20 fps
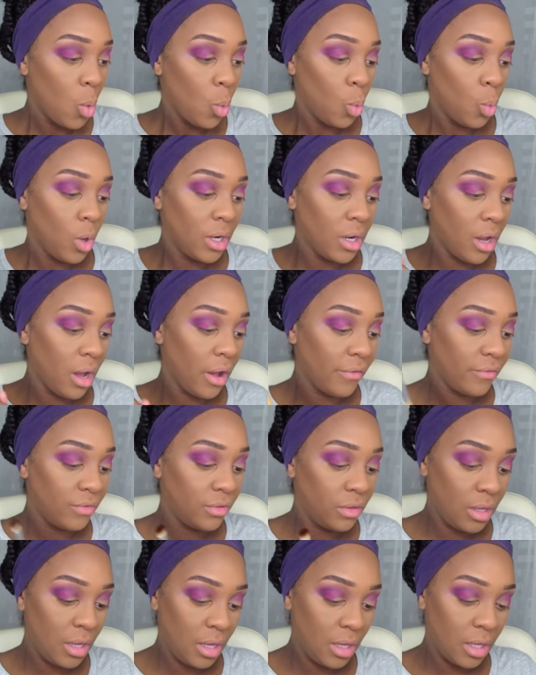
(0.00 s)
one of
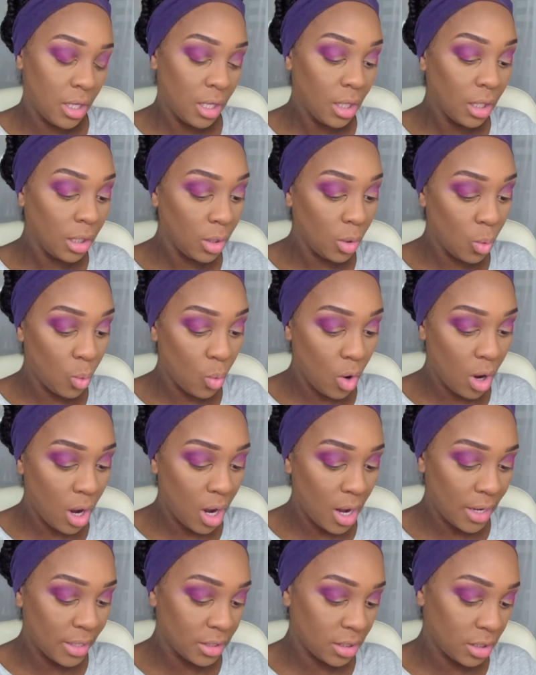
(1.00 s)
the
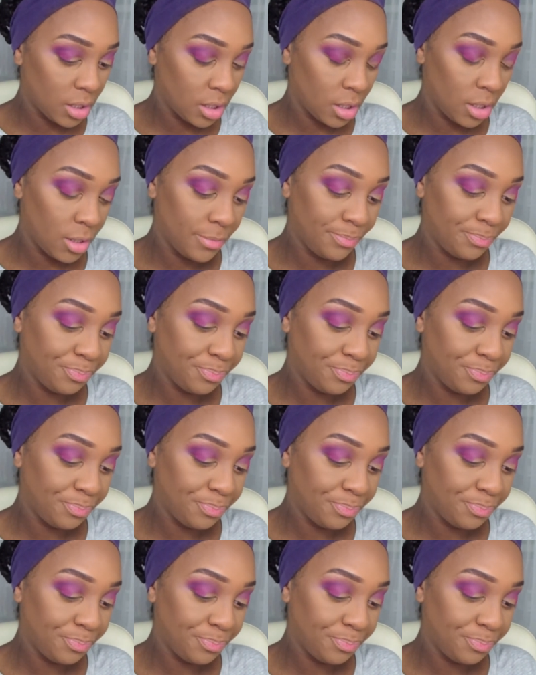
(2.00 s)
Kilowatt